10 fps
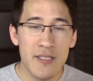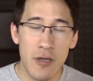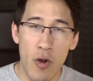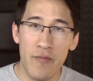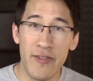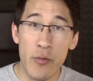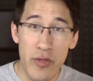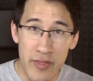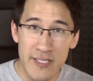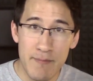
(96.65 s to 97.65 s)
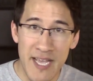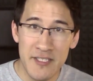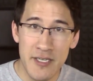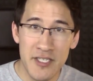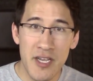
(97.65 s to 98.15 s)
So hopefully with this
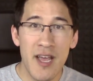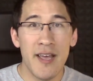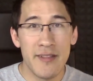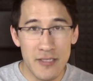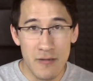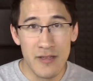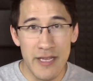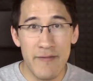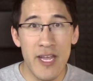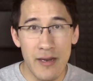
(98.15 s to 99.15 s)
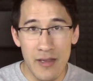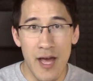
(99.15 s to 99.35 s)
message, this will alleviate